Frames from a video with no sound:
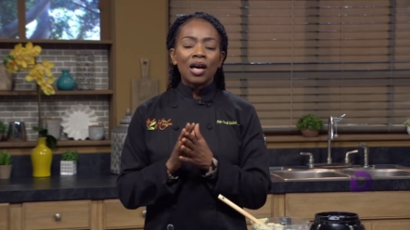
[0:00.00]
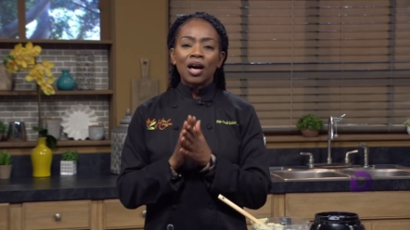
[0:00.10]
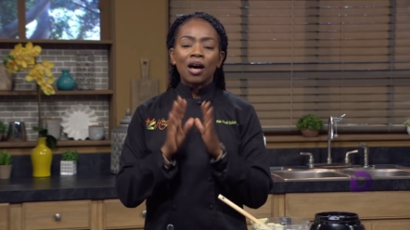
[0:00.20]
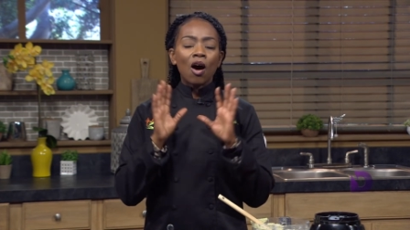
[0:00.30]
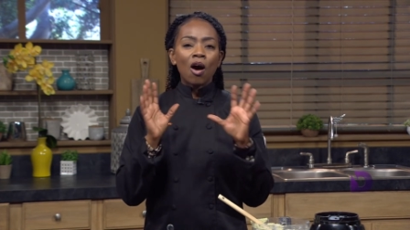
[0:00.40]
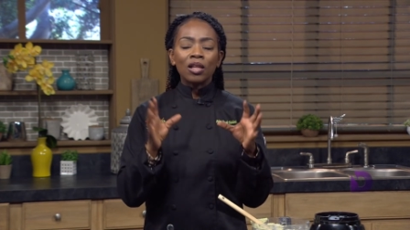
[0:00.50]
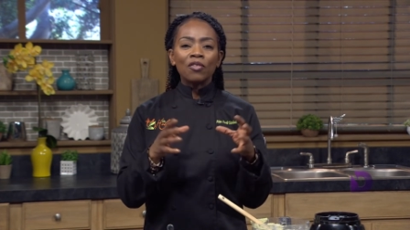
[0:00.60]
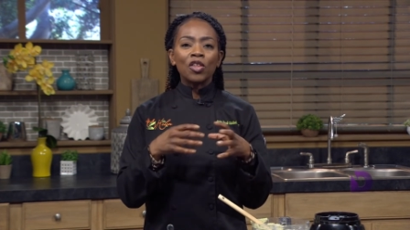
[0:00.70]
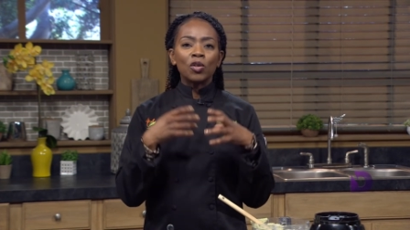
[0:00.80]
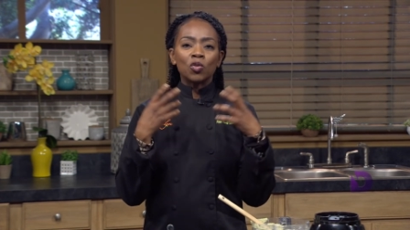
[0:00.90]
all
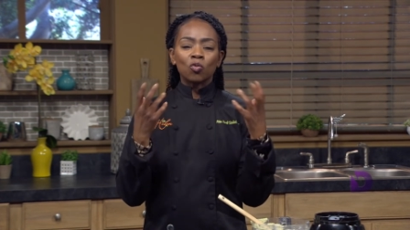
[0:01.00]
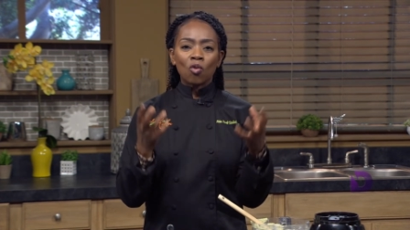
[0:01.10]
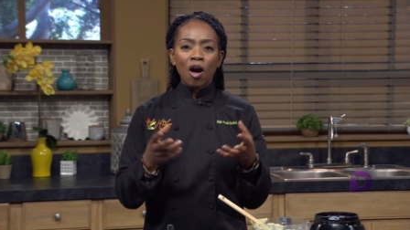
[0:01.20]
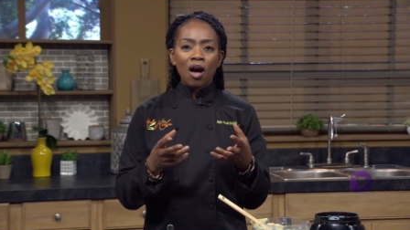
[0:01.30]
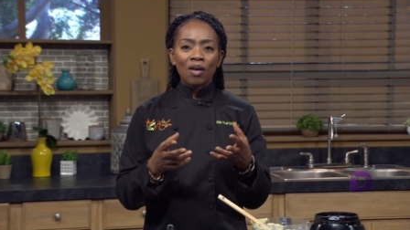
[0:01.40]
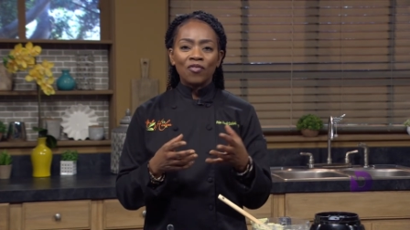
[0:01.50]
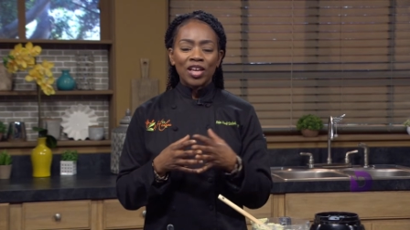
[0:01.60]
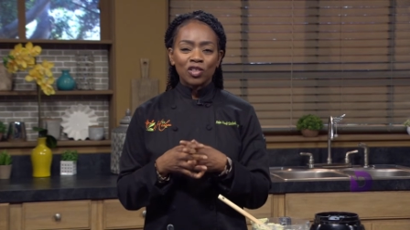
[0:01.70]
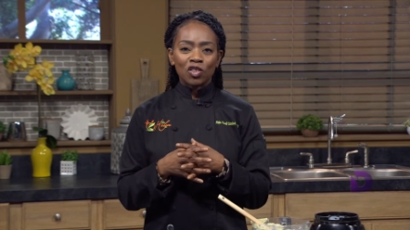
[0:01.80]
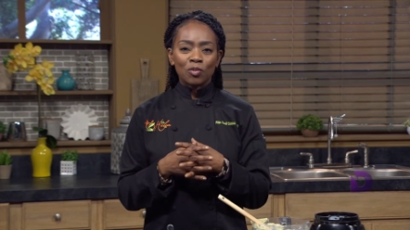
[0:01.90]
of those raw
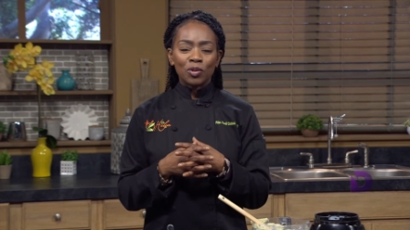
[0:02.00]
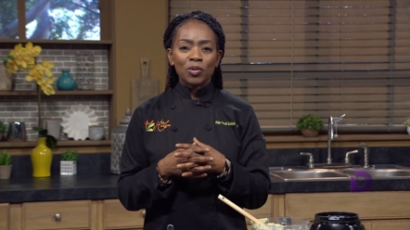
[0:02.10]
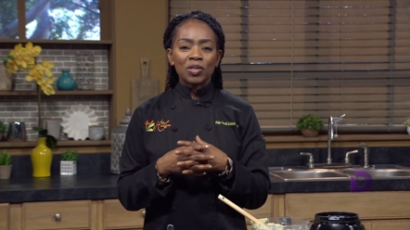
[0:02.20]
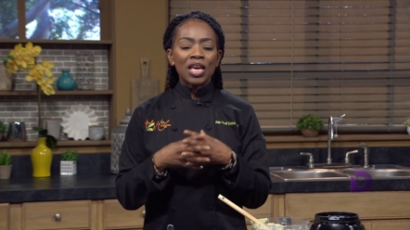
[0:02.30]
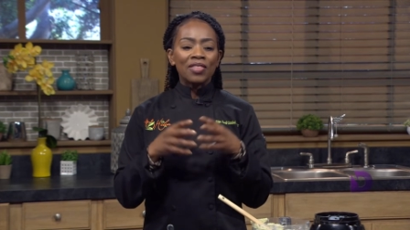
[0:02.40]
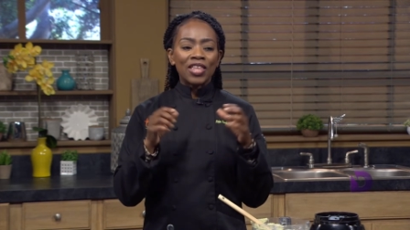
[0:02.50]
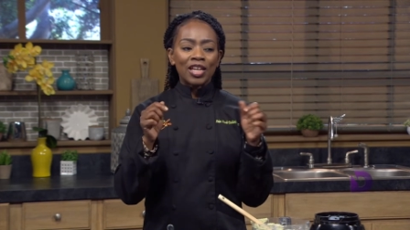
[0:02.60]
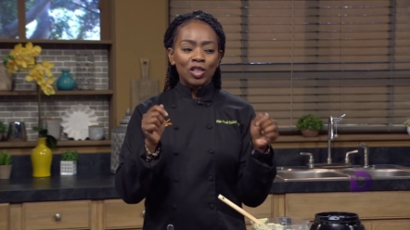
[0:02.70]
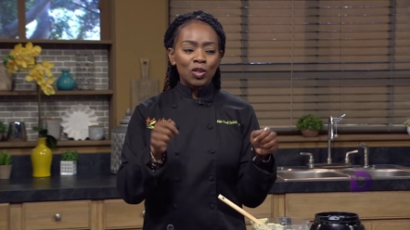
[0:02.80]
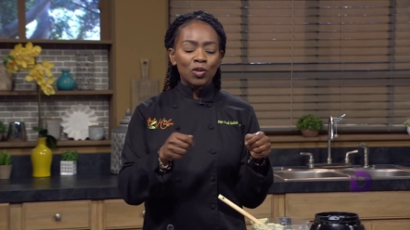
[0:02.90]
vegetables that
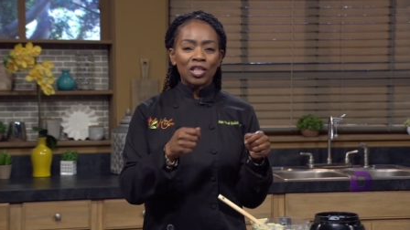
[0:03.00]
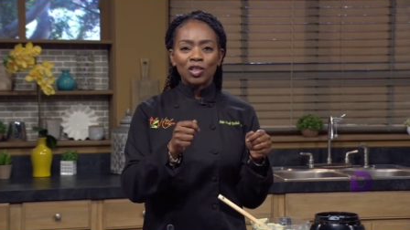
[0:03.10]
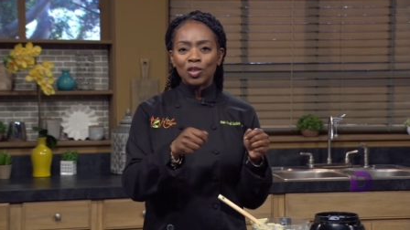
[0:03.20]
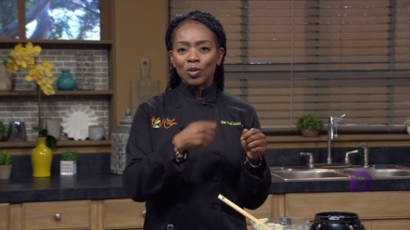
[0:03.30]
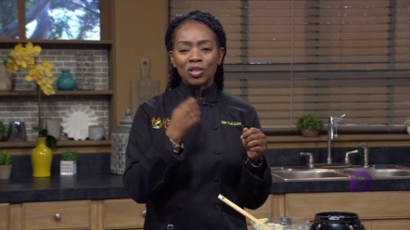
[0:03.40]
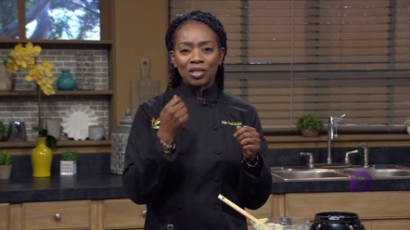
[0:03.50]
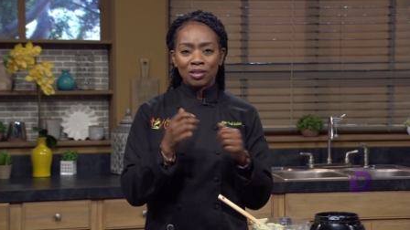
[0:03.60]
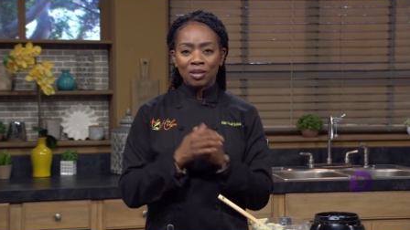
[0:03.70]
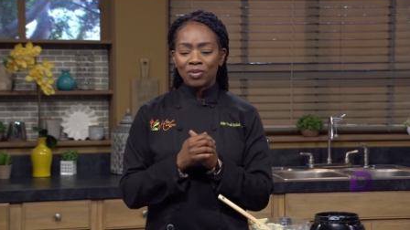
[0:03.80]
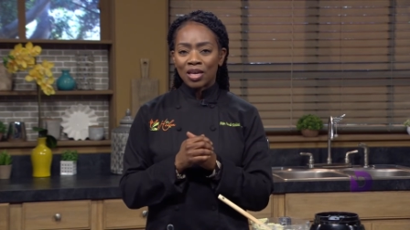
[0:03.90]
you can use to
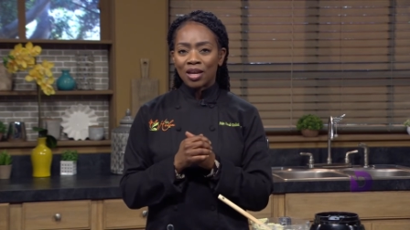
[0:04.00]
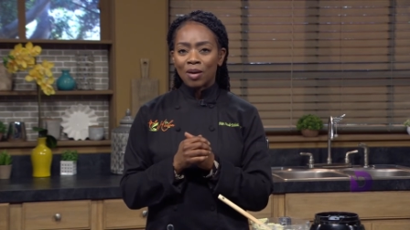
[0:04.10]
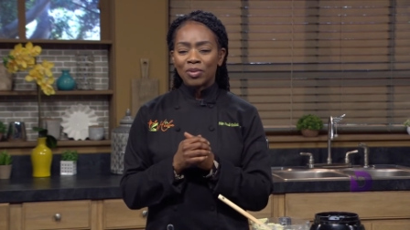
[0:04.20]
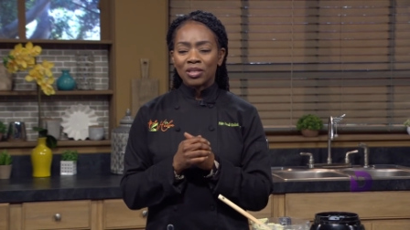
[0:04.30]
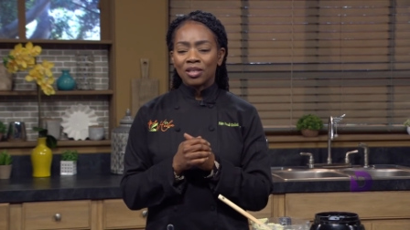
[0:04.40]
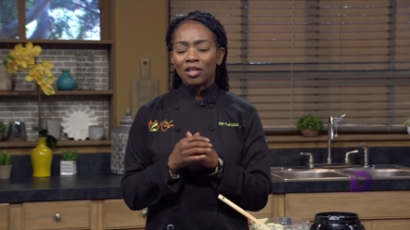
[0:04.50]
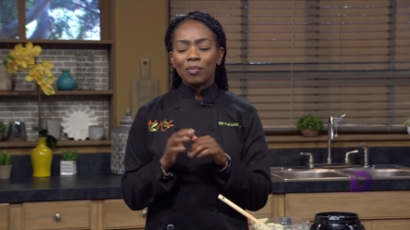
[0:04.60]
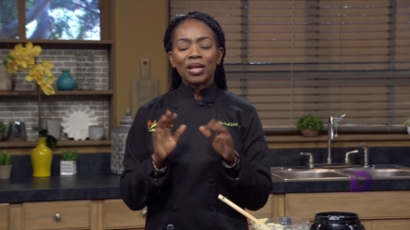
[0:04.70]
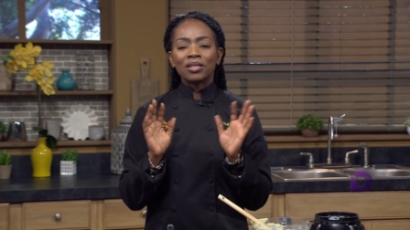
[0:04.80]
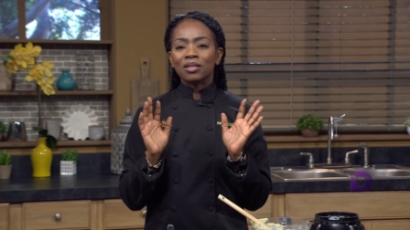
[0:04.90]
dip that hummus in, and it
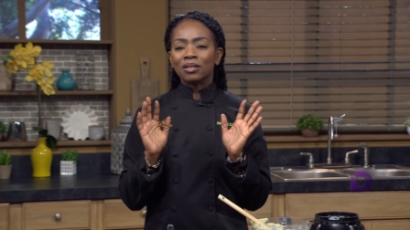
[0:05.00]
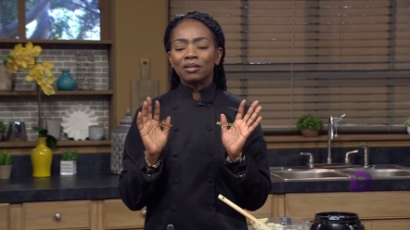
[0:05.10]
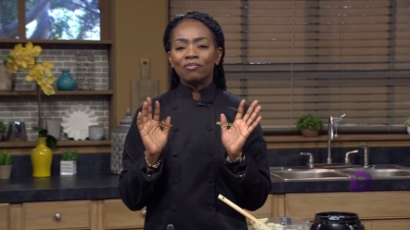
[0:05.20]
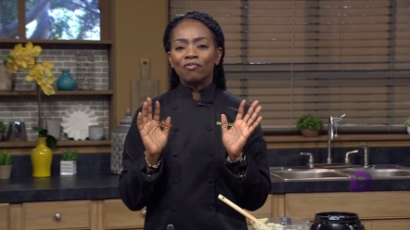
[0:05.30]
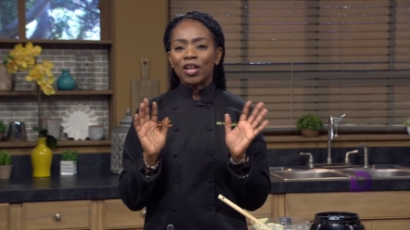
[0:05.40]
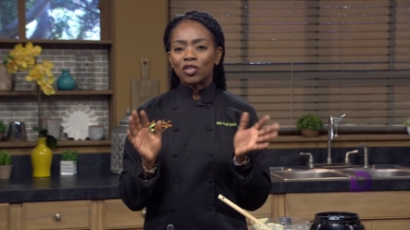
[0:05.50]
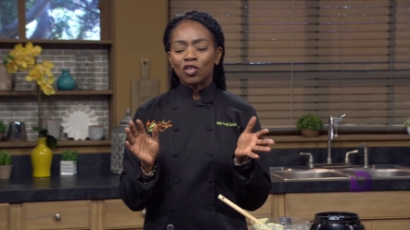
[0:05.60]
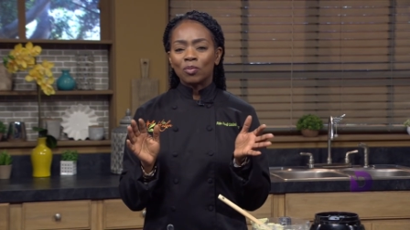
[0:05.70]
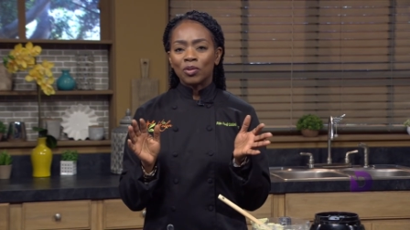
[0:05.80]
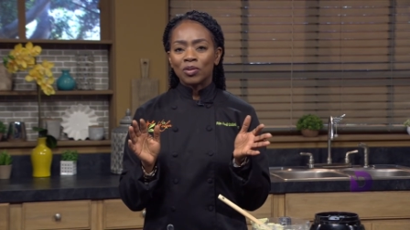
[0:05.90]
makes the
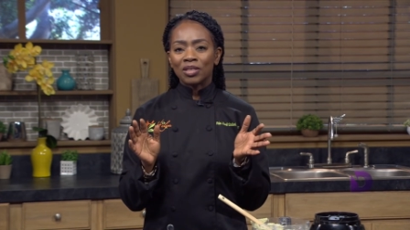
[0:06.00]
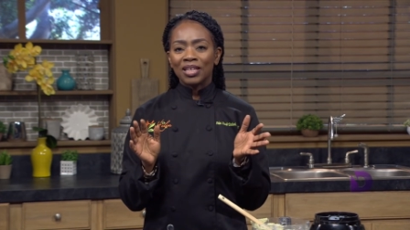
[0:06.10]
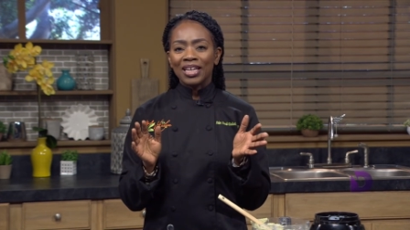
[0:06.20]
vegetables